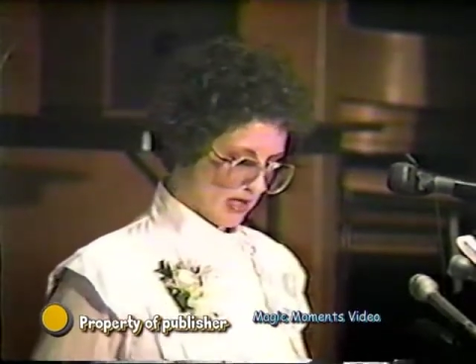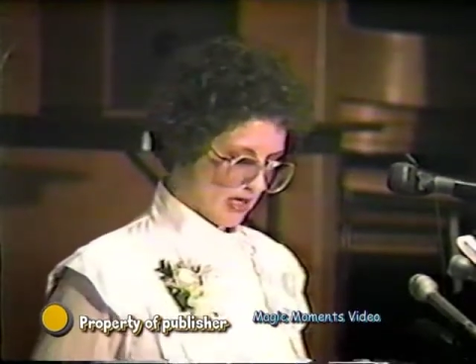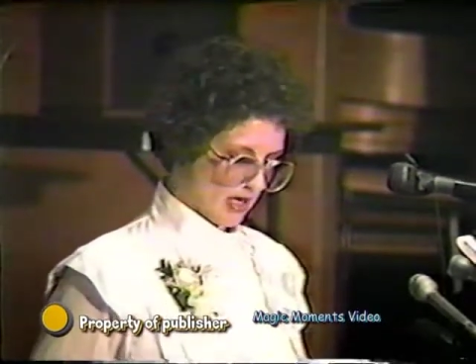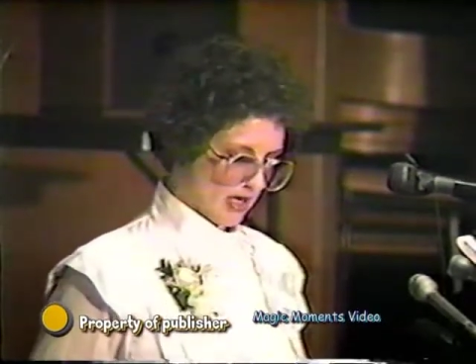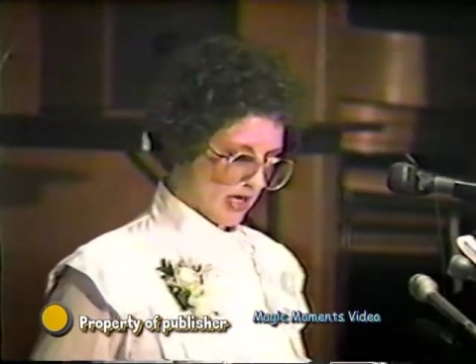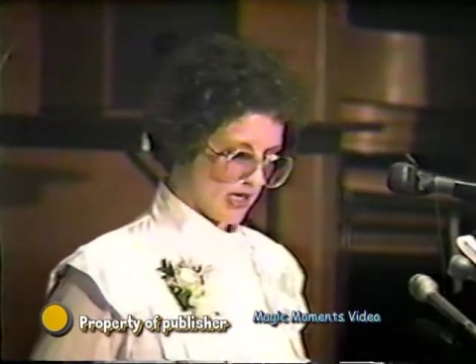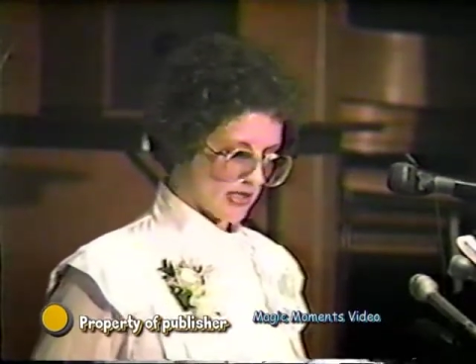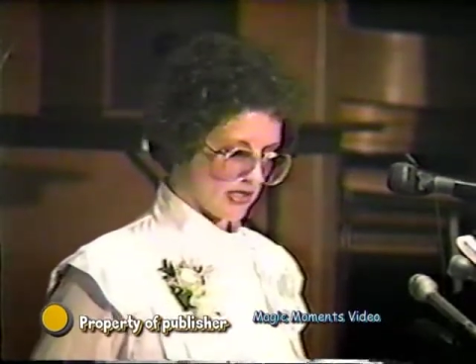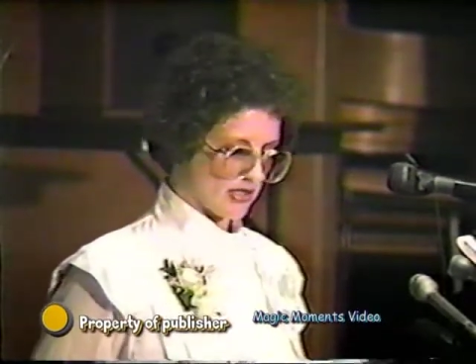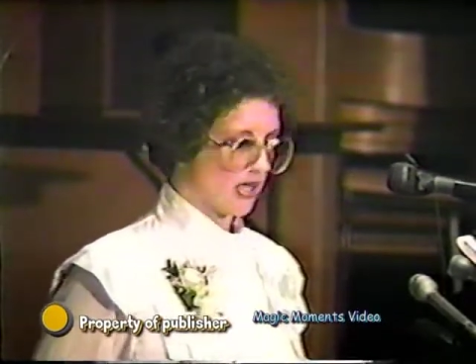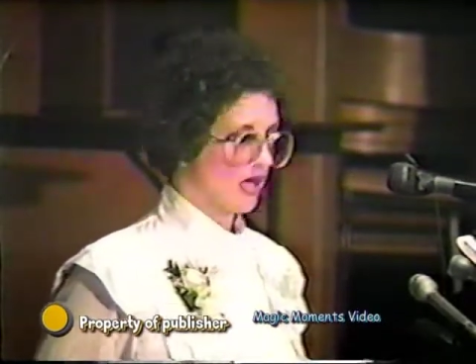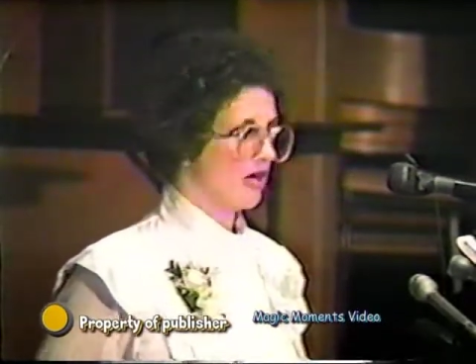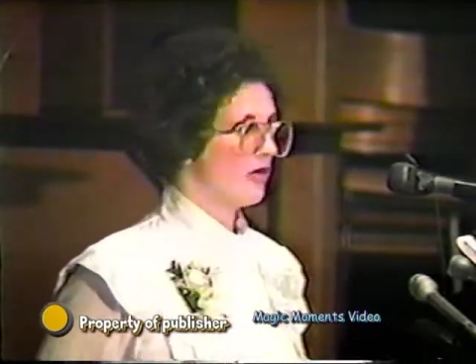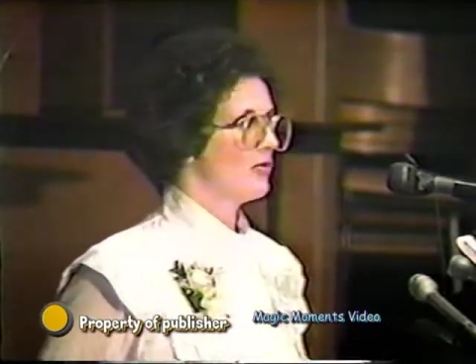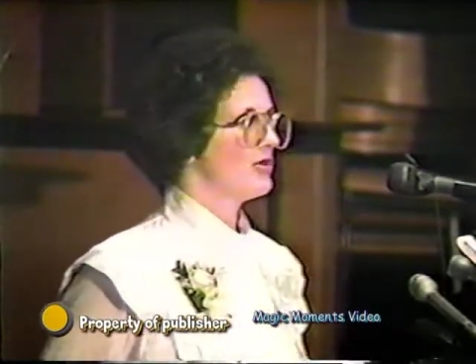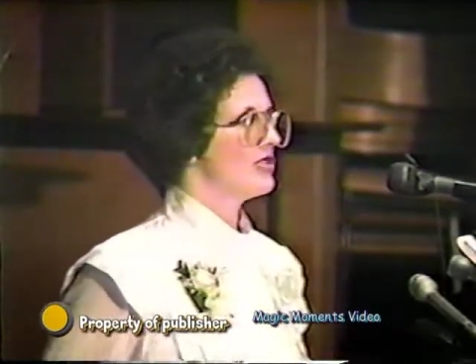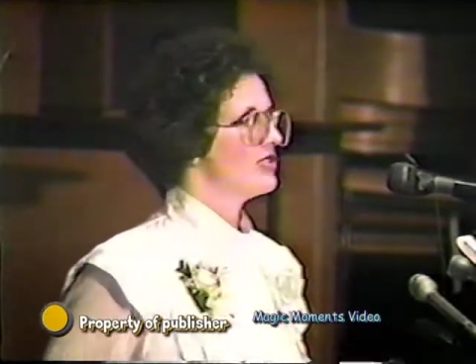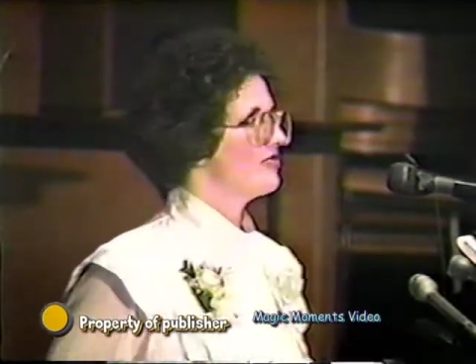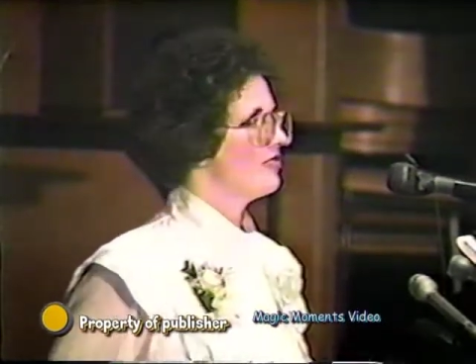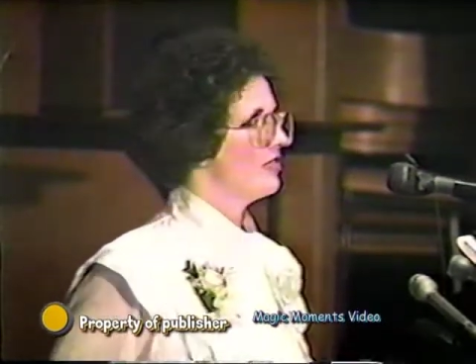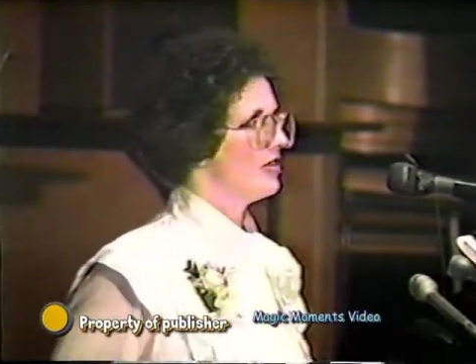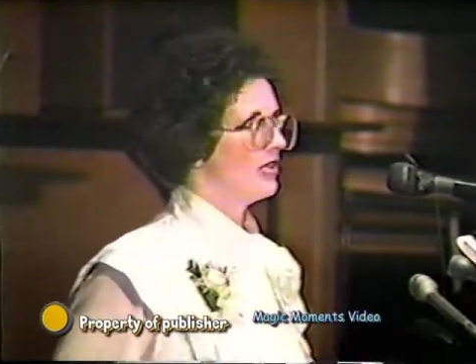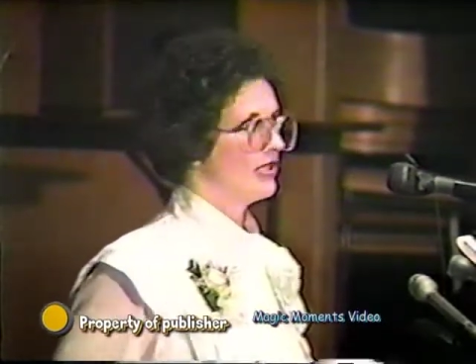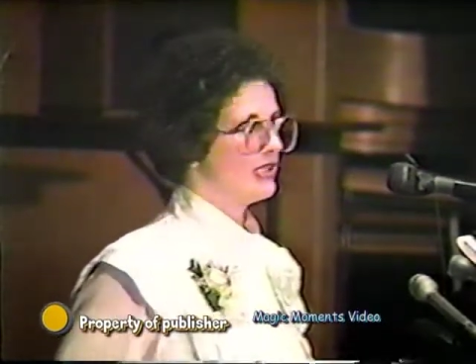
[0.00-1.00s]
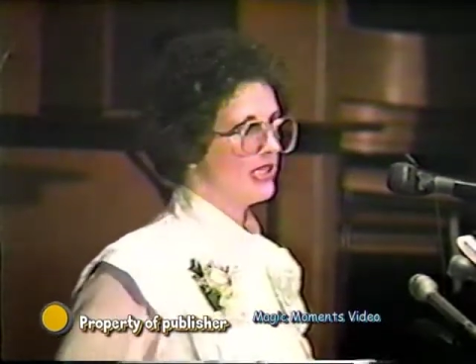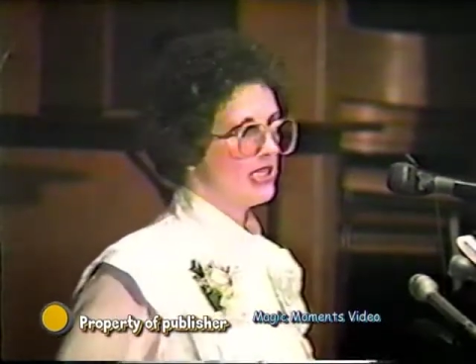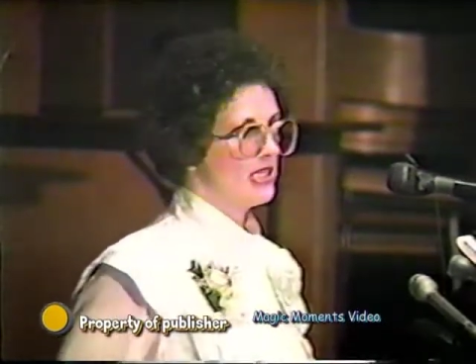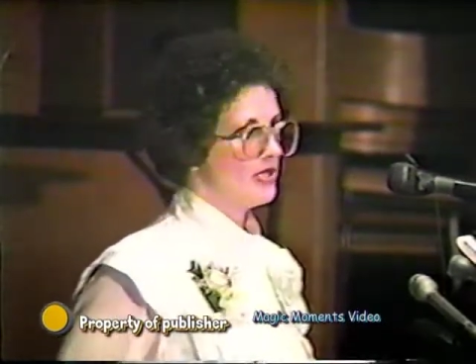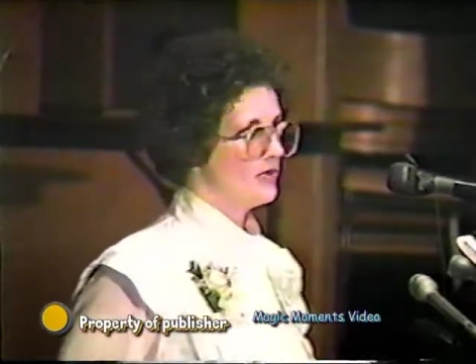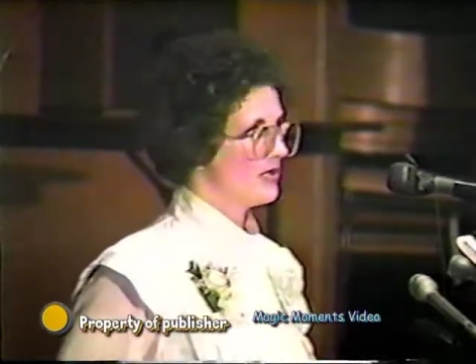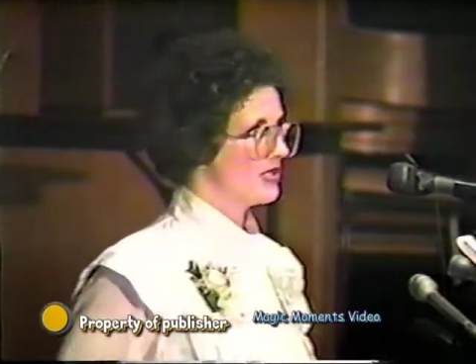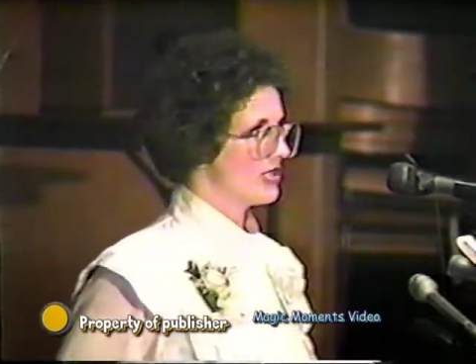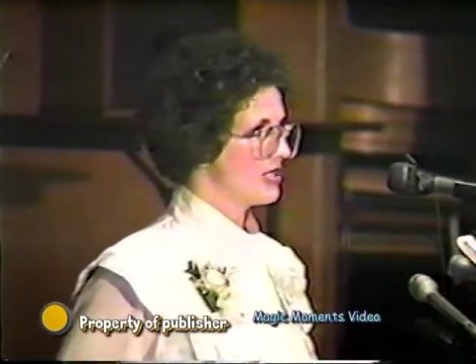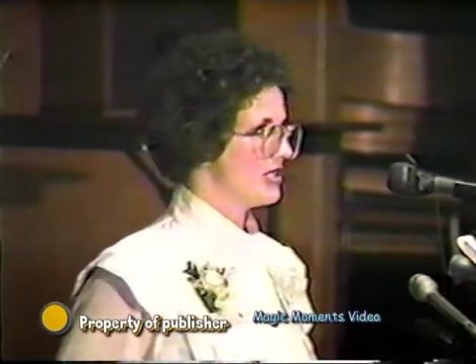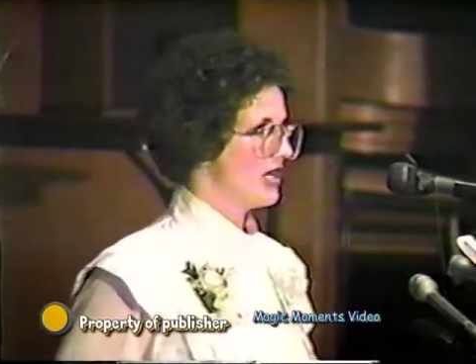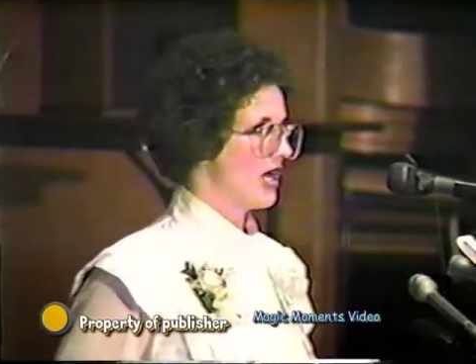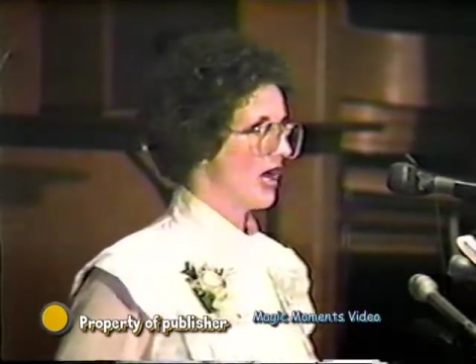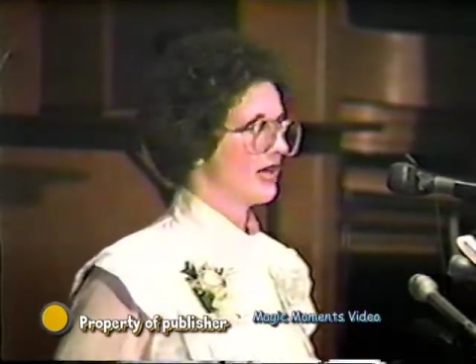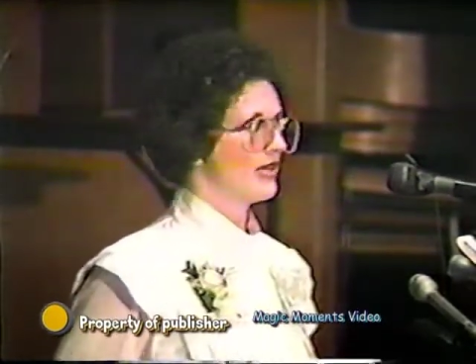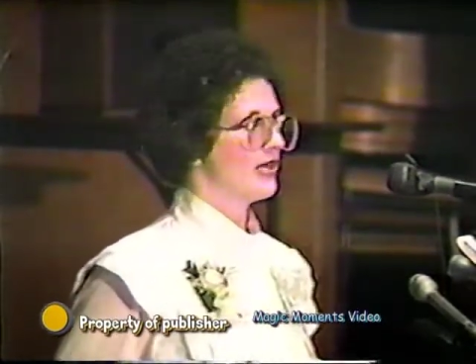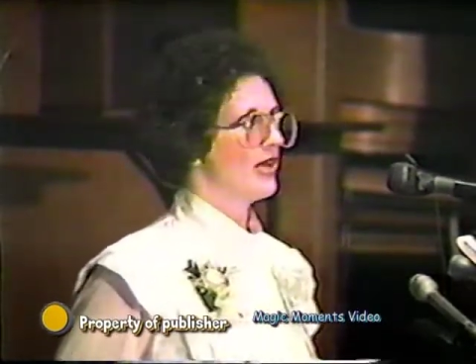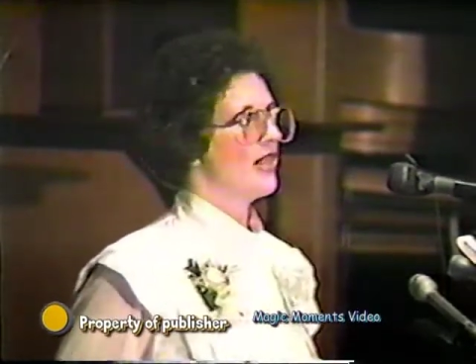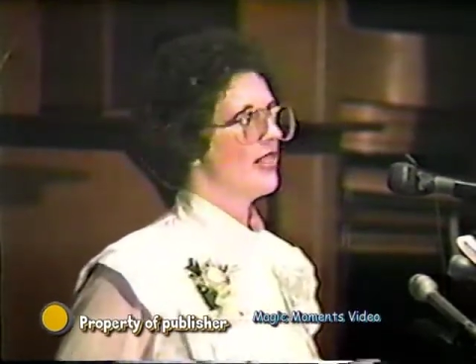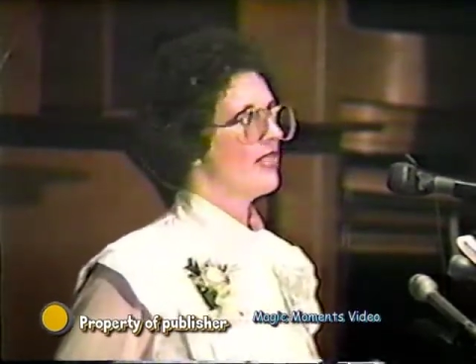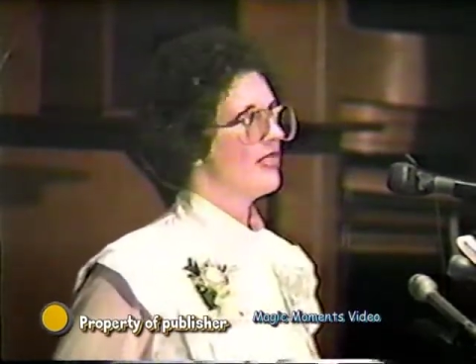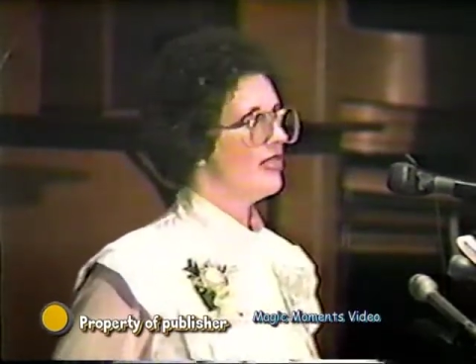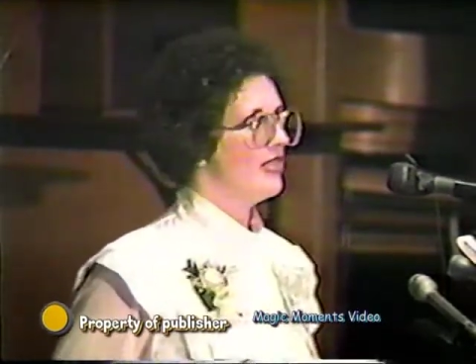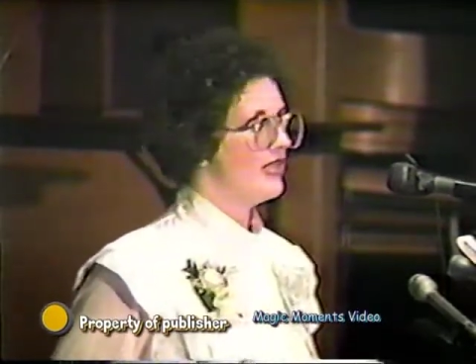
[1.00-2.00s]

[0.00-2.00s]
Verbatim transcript: has always felt he was not